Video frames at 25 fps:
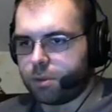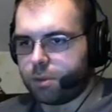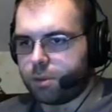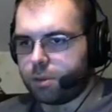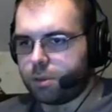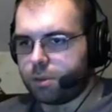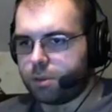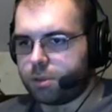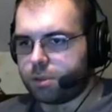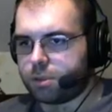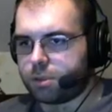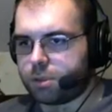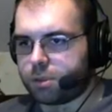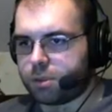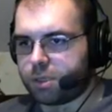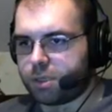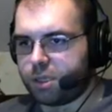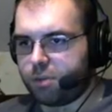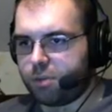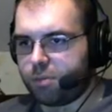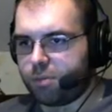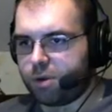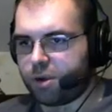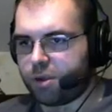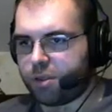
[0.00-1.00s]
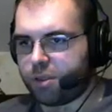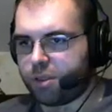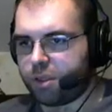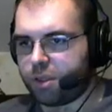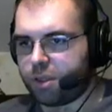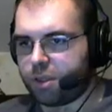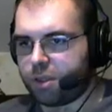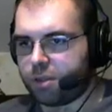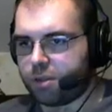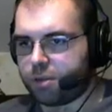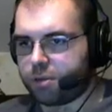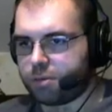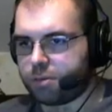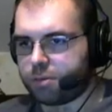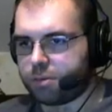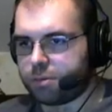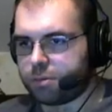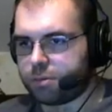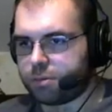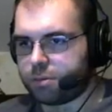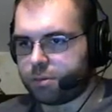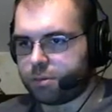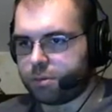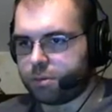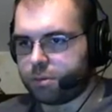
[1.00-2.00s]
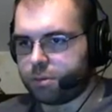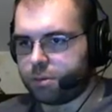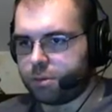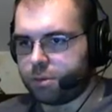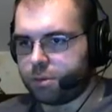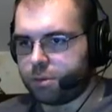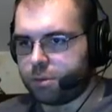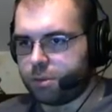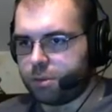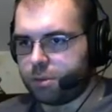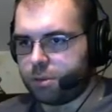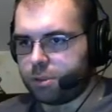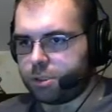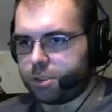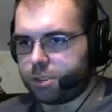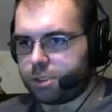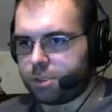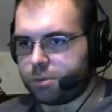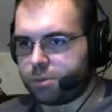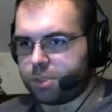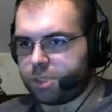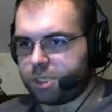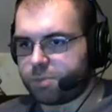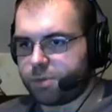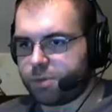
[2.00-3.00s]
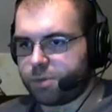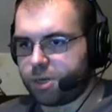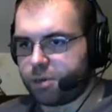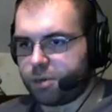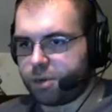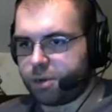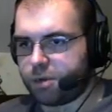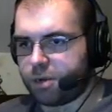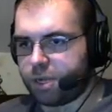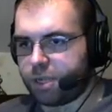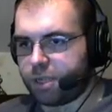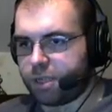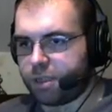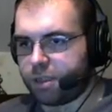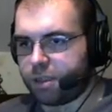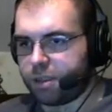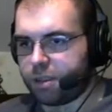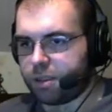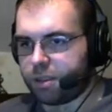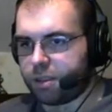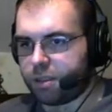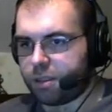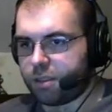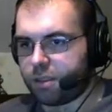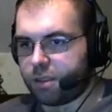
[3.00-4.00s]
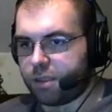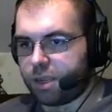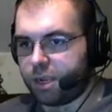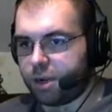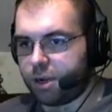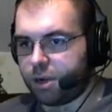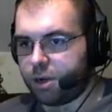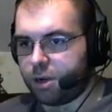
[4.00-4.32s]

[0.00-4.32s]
So kill Bertha. She'll respawn about right there.